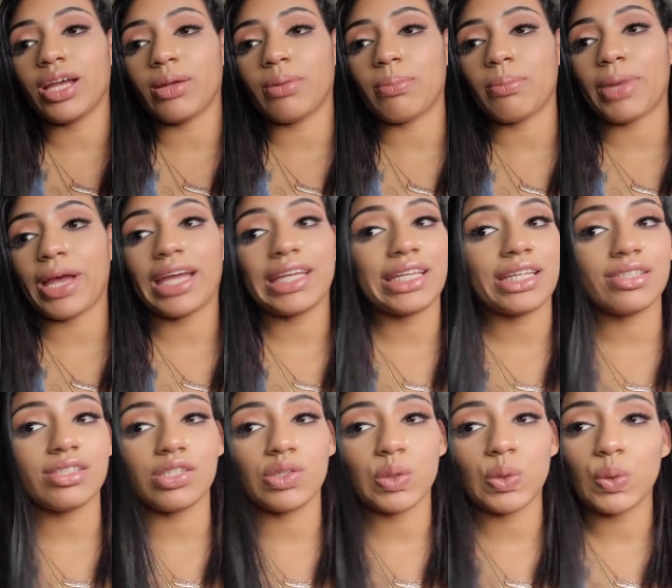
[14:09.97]
I am back
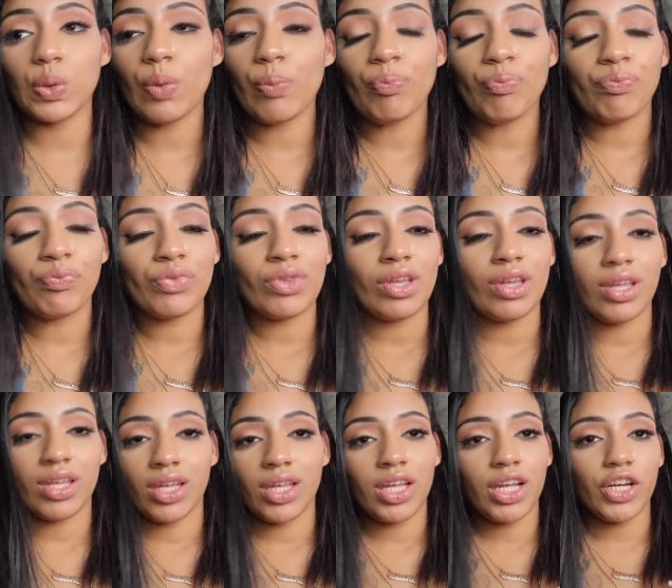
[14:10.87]
into
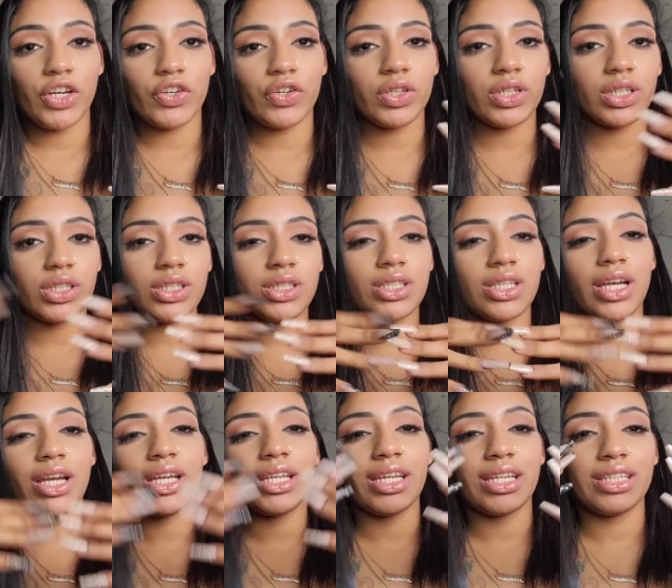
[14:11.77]
acrylic
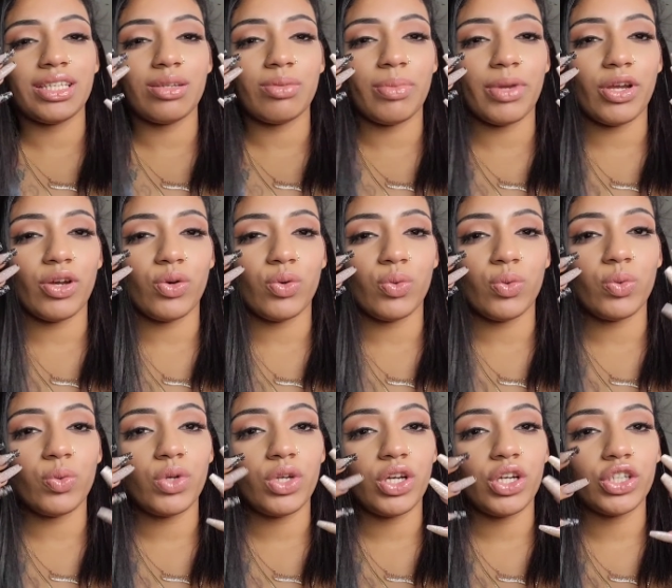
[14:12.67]
design. I did my
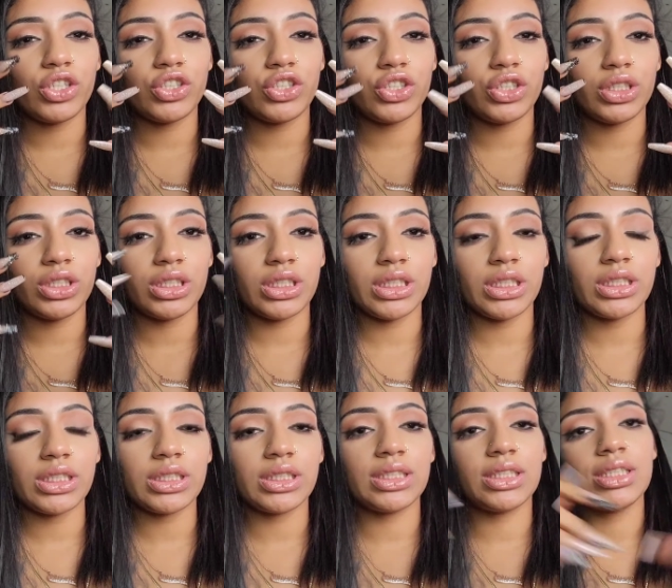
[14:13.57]
own
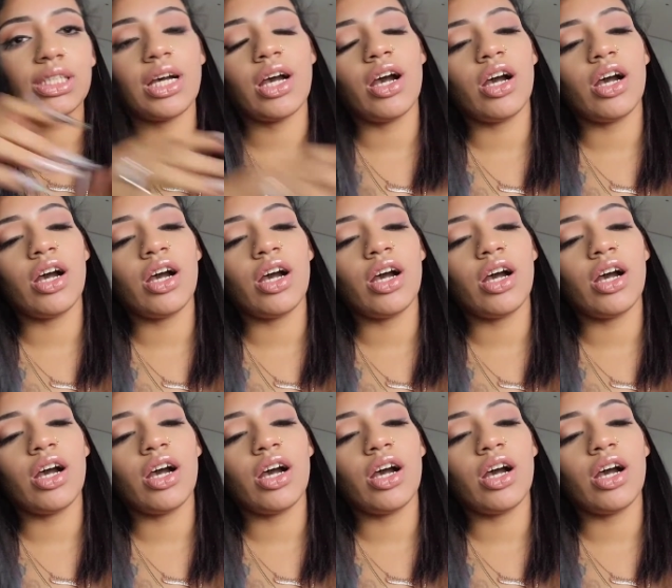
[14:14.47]
acrylics.